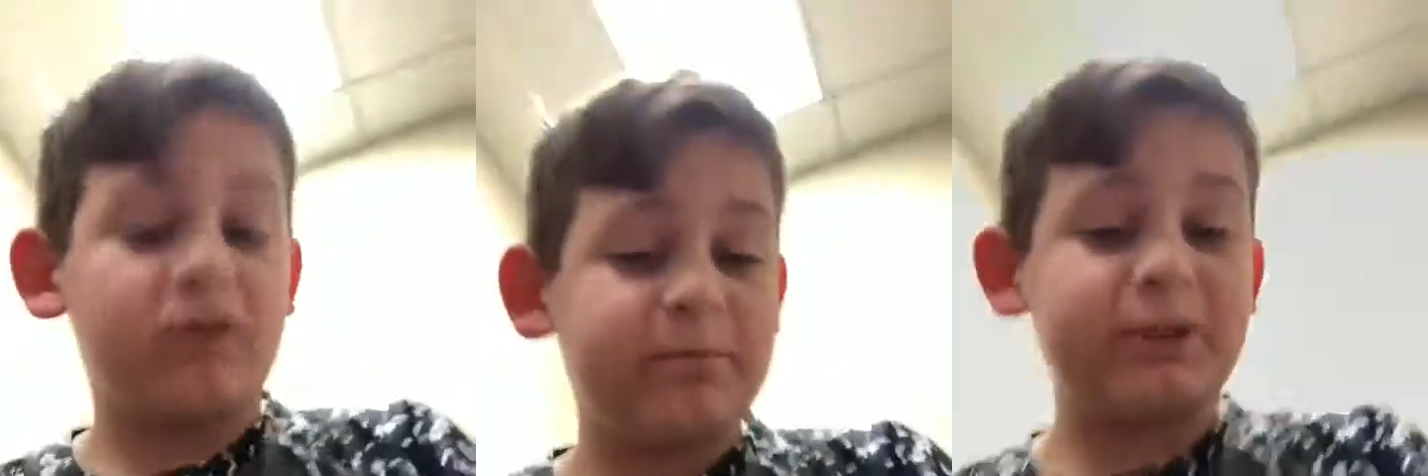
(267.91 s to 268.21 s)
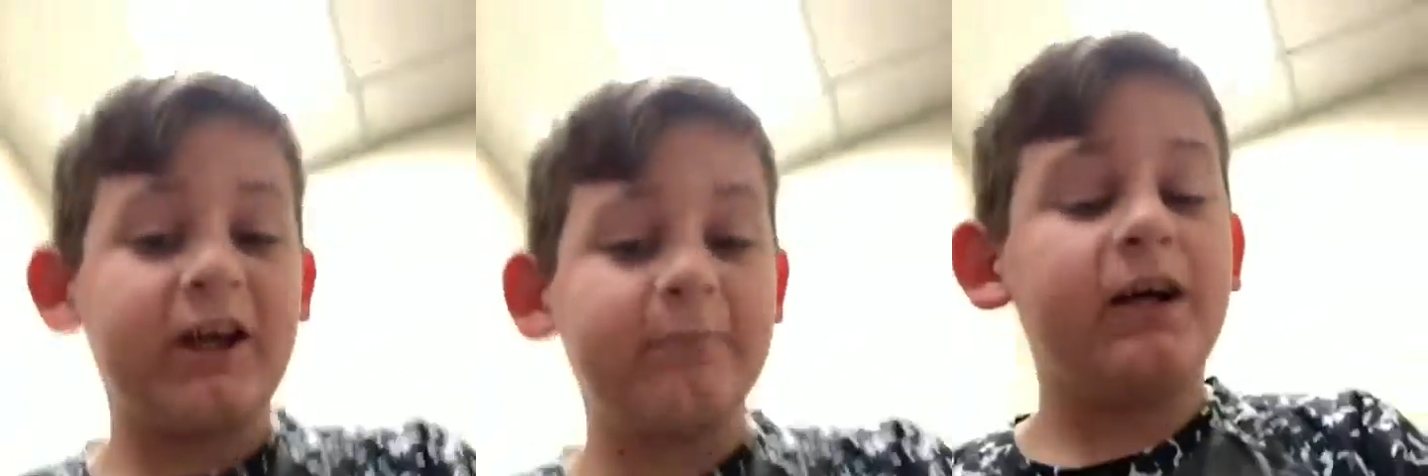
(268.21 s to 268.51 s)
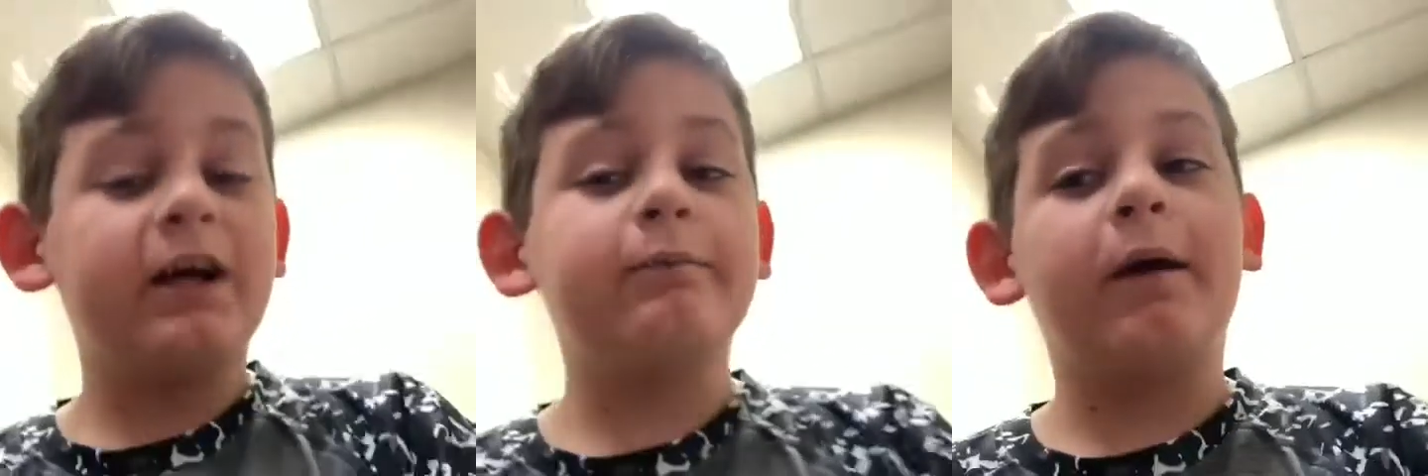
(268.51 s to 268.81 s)
arm, tied
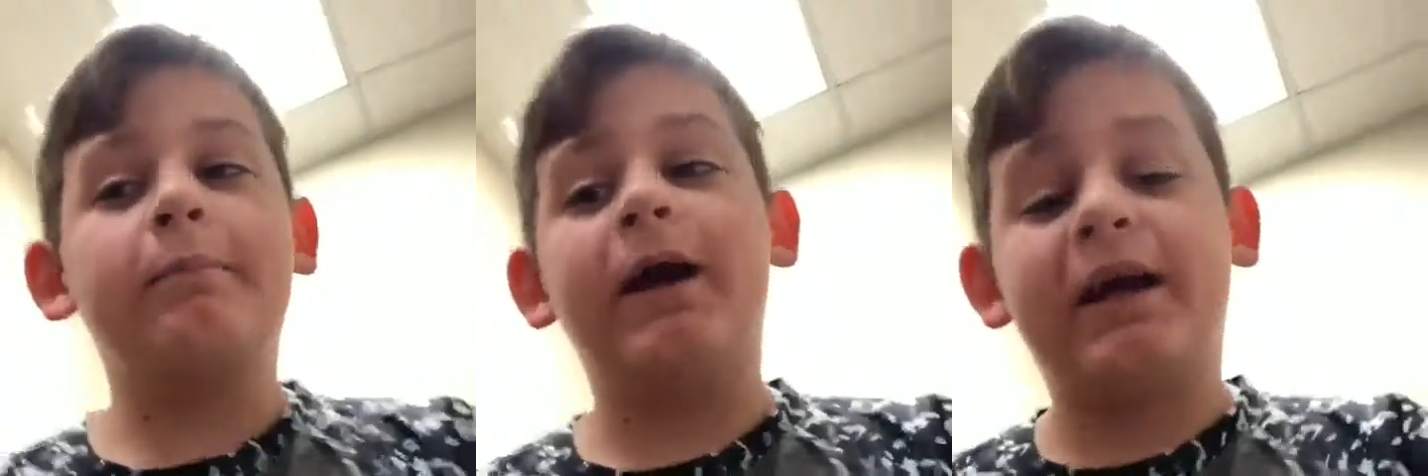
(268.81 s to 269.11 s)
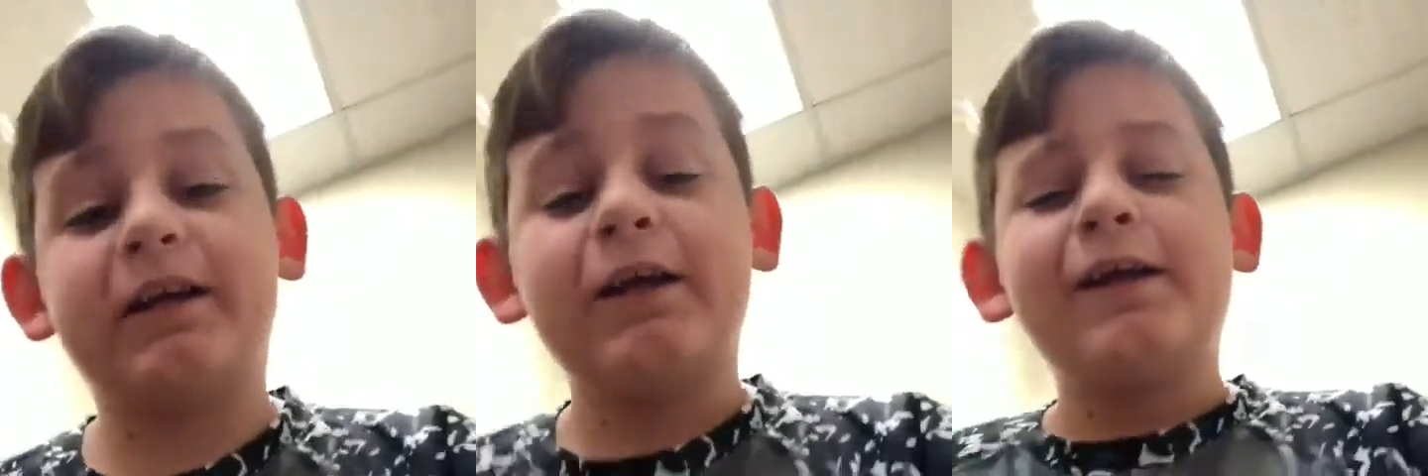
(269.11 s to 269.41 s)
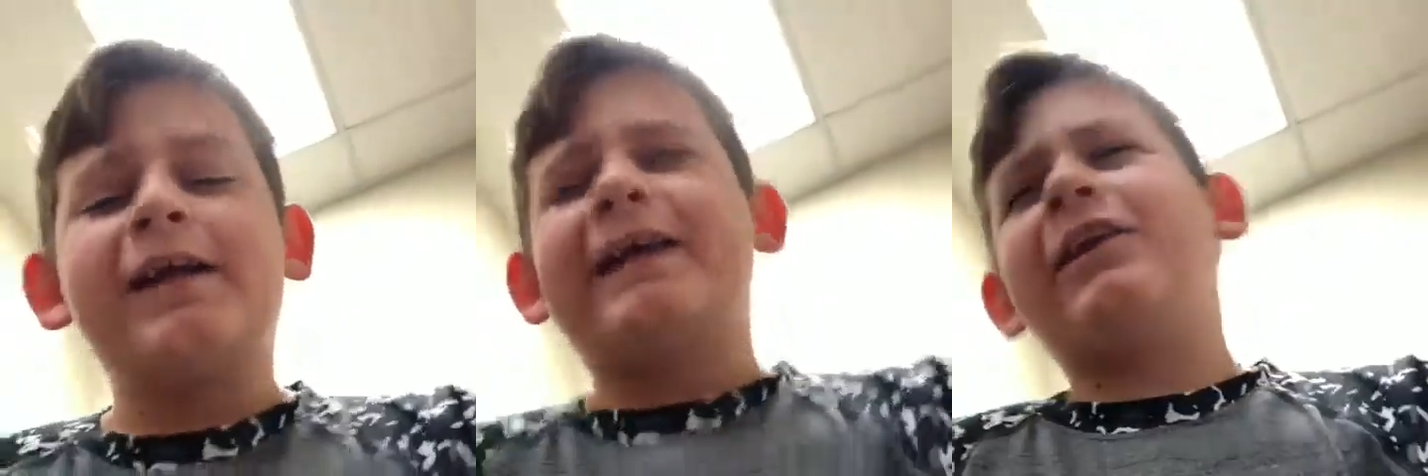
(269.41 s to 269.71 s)
behind my back.
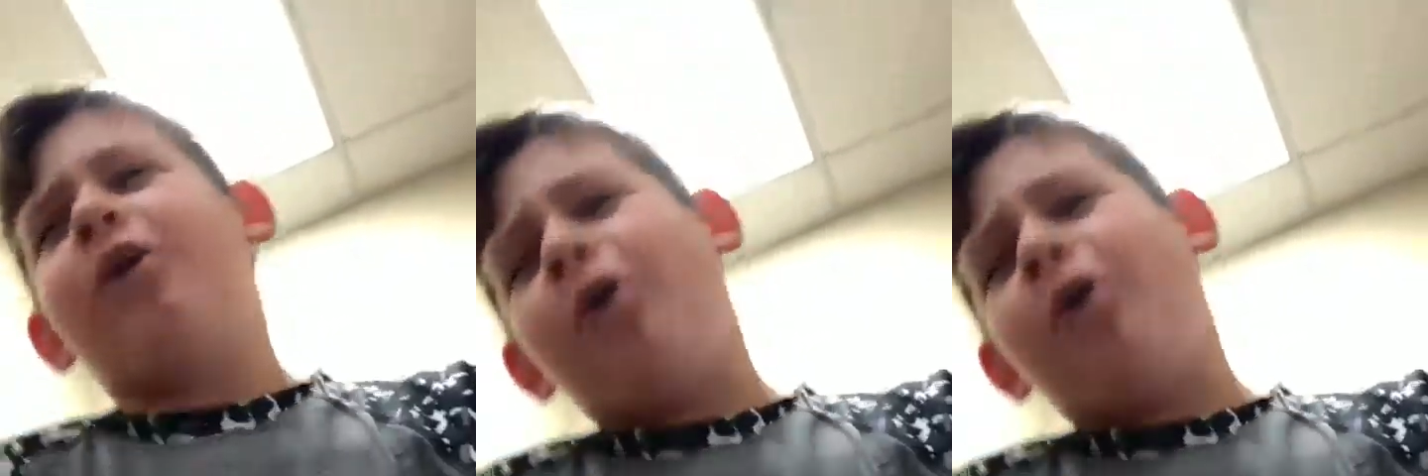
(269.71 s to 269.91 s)
And